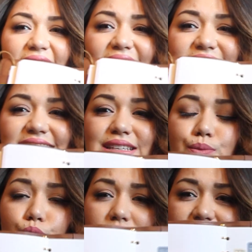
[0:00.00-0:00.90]
I did
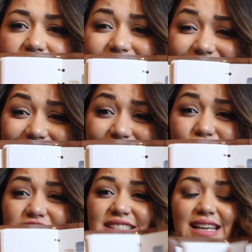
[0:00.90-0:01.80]
want the
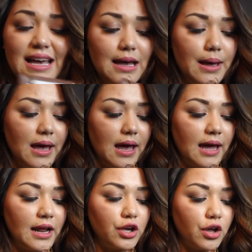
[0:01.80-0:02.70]
stickers,
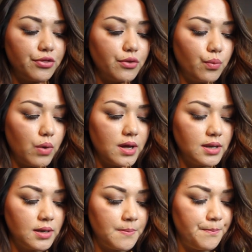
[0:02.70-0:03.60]
and I got the
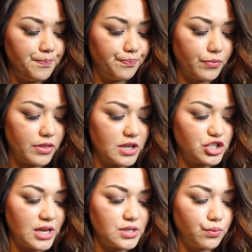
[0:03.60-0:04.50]

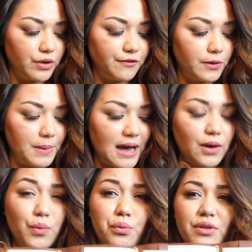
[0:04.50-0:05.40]
agenda refill
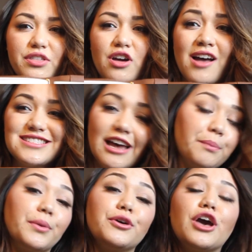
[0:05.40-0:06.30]
pack with the
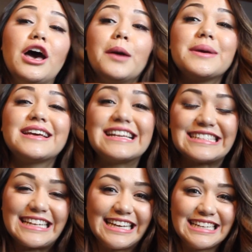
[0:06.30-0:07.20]
contact book
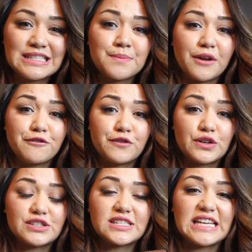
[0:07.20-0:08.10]
because it is my
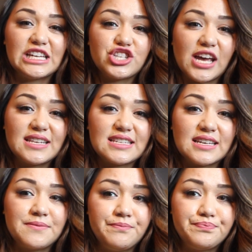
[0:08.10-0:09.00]
first
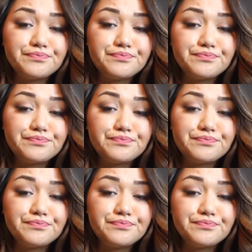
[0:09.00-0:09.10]
agenda.